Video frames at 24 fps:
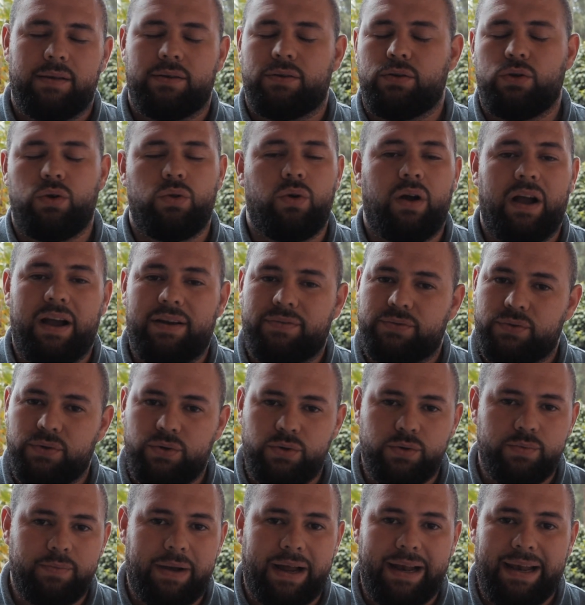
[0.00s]
You don't have to
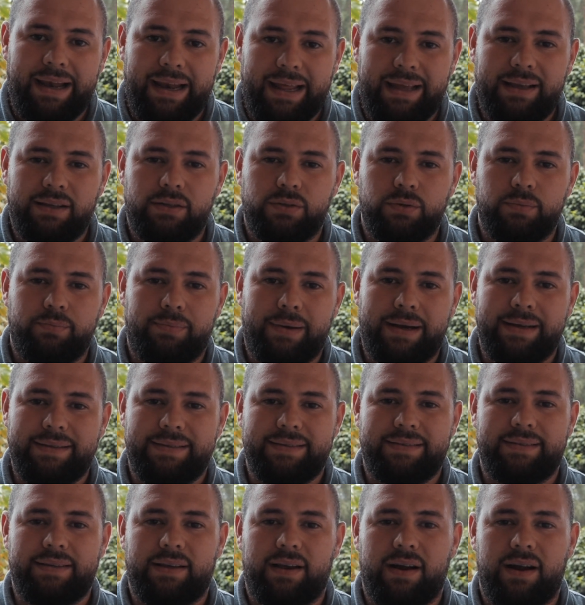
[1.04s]
use my link to buy
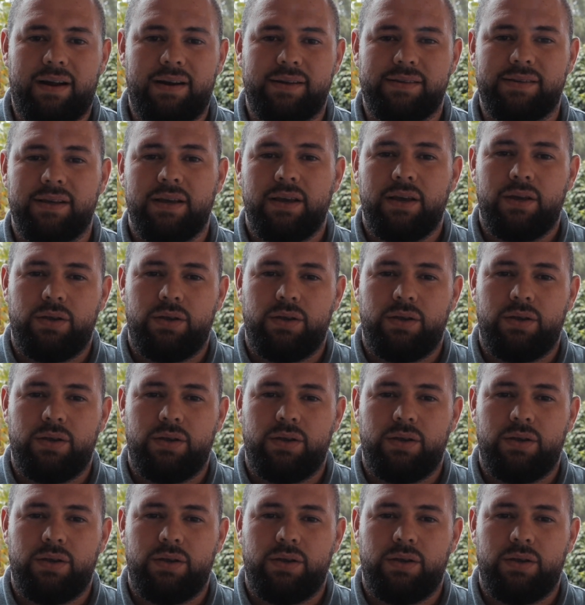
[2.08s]
the cigars.